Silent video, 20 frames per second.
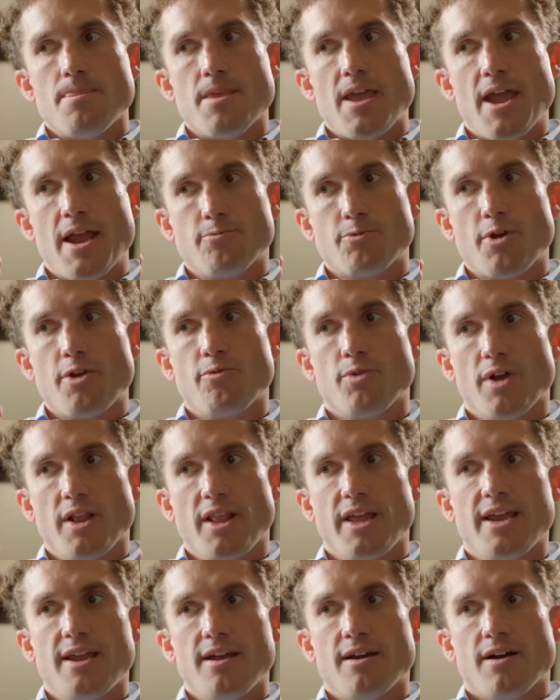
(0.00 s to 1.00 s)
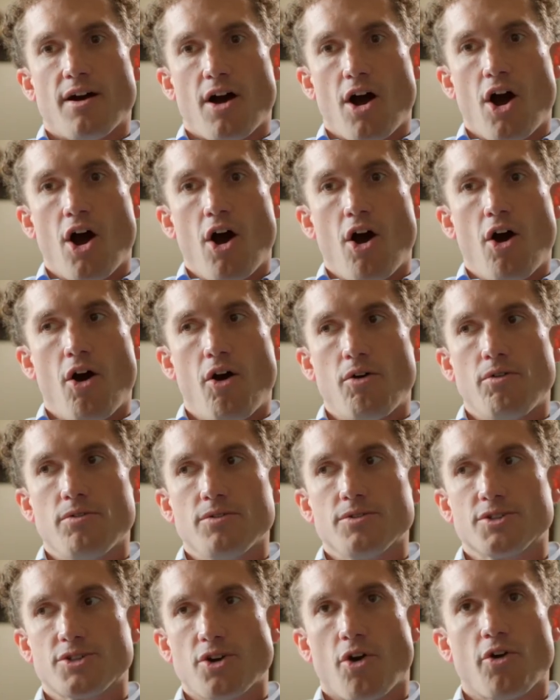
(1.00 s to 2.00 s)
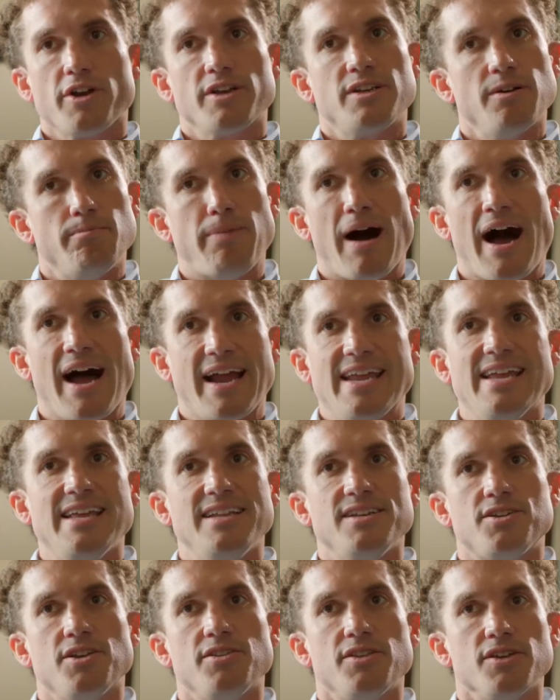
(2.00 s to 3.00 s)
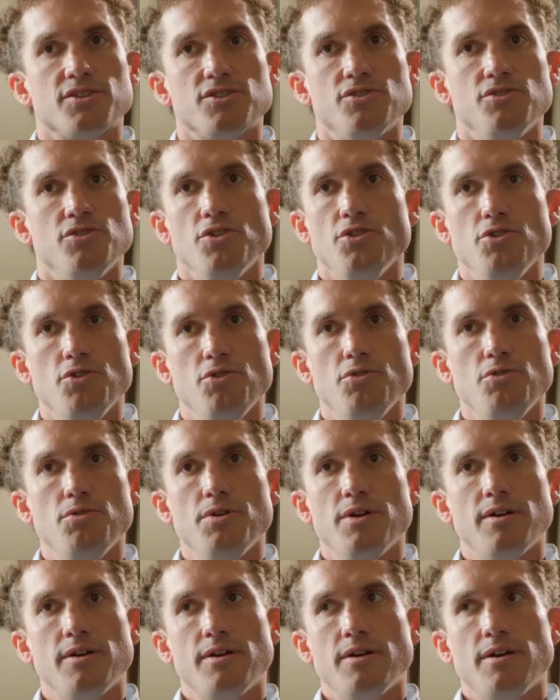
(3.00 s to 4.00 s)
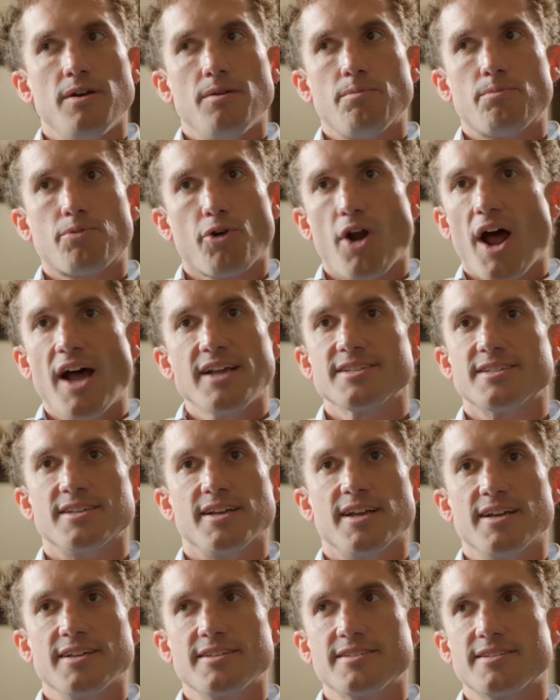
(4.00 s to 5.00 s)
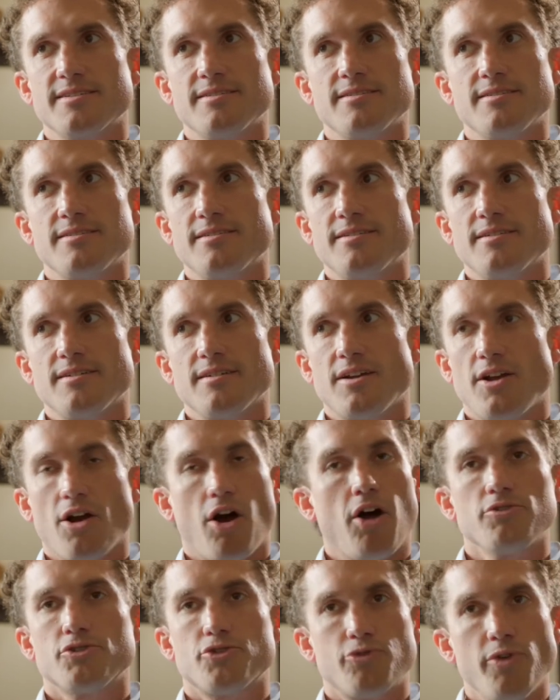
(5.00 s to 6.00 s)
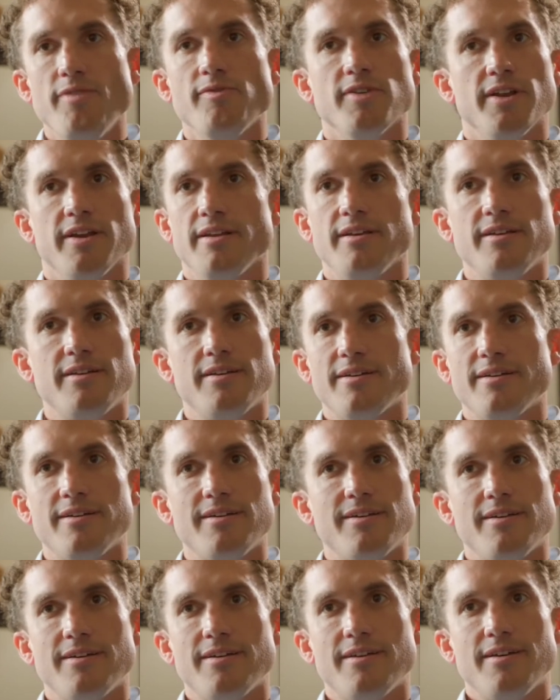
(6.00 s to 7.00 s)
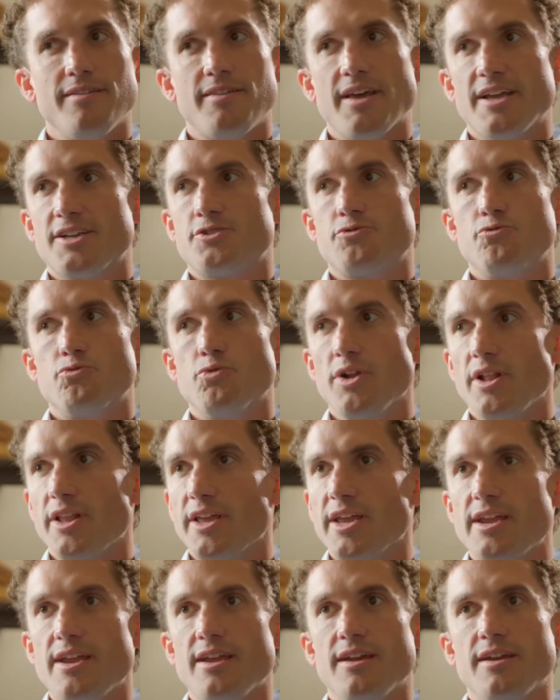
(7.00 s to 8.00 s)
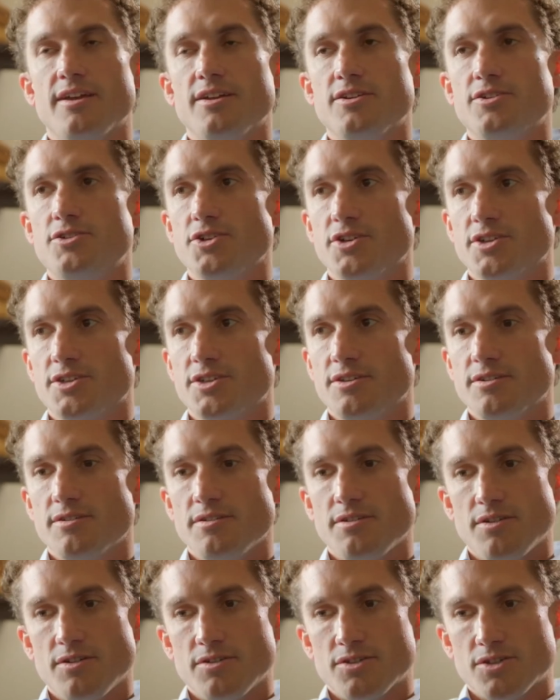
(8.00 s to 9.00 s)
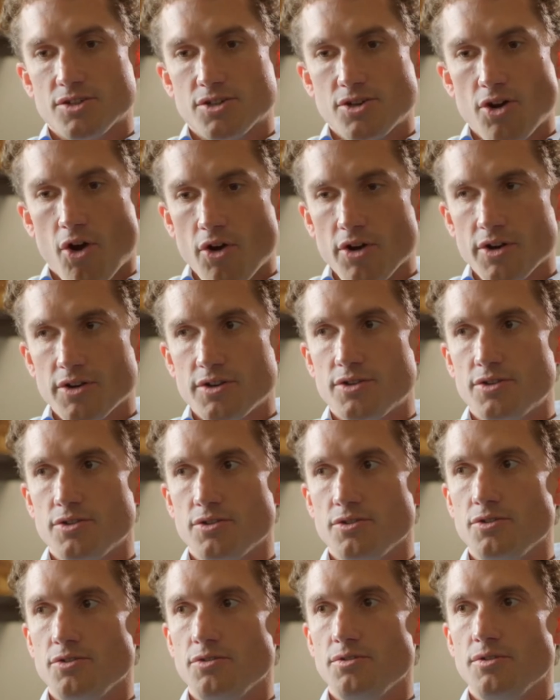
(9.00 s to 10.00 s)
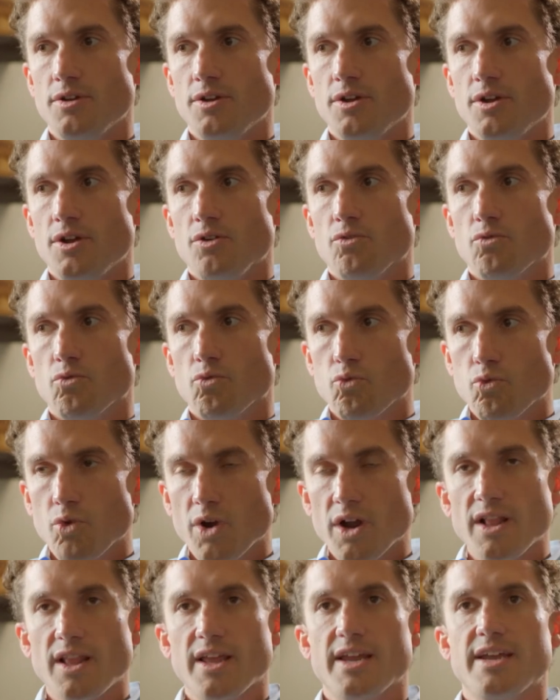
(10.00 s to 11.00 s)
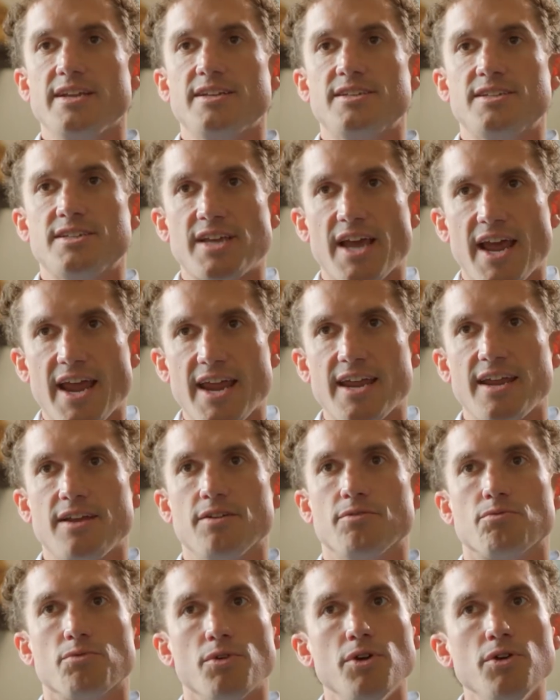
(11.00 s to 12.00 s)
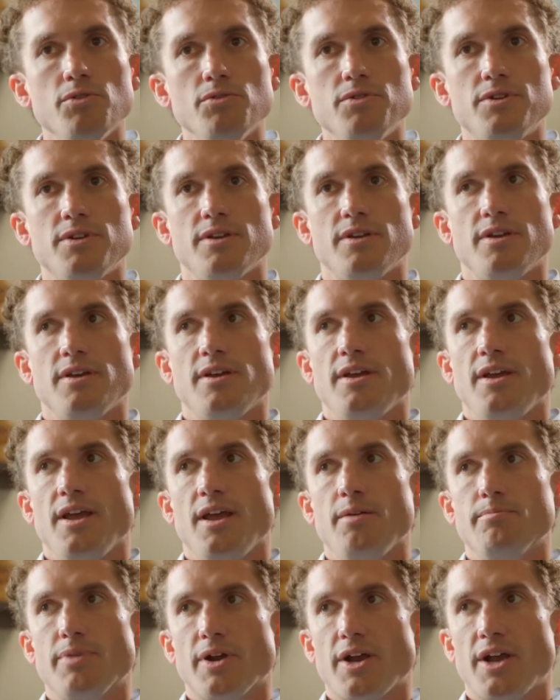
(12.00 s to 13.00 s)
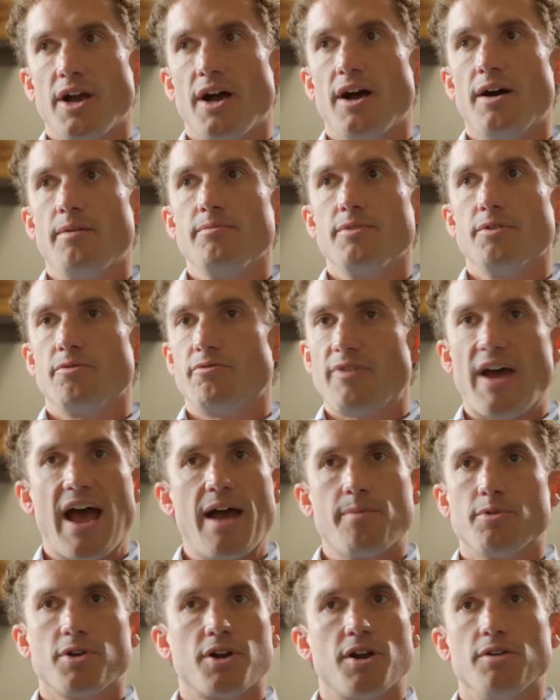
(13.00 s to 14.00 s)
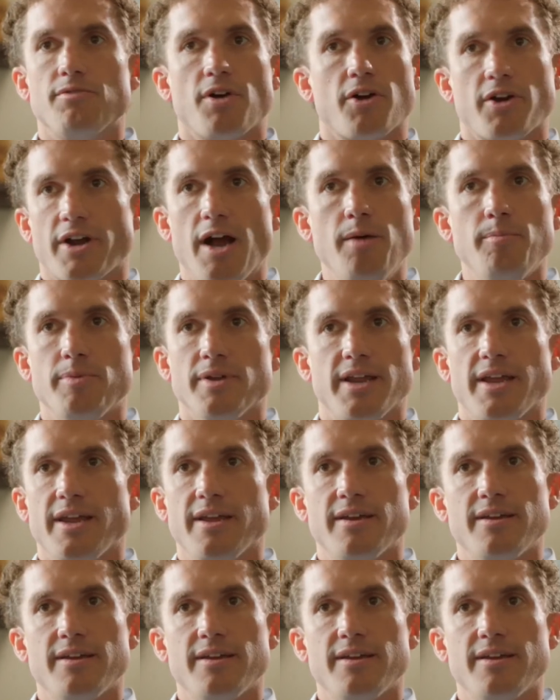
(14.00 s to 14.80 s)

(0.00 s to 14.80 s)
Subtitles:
And we really all started to buy into this new process called Driven that's really just started to really take root and become the fabric of our company.